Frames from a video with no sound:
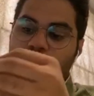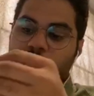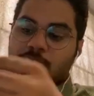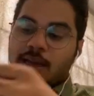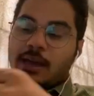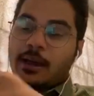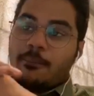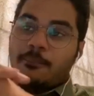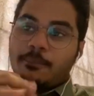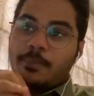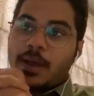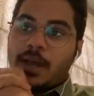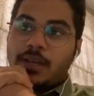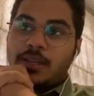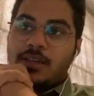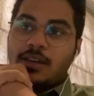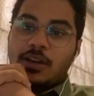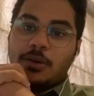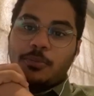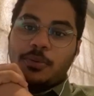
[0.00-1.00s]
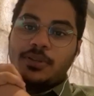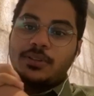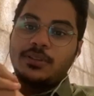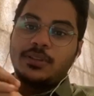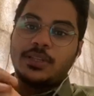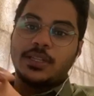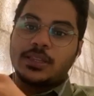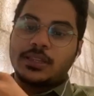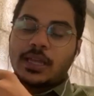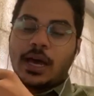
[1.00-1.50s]
compared here with
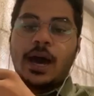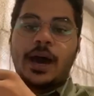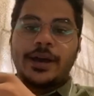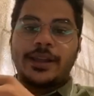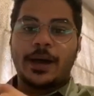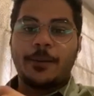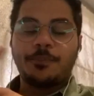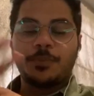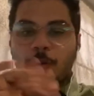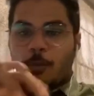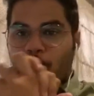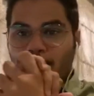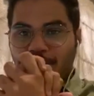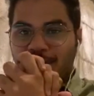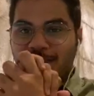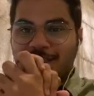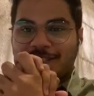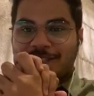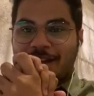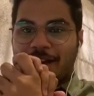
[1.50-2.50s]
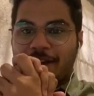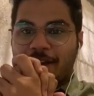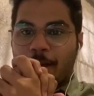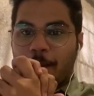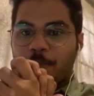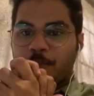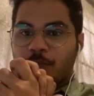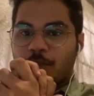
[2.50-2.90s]
the tara. What is tara?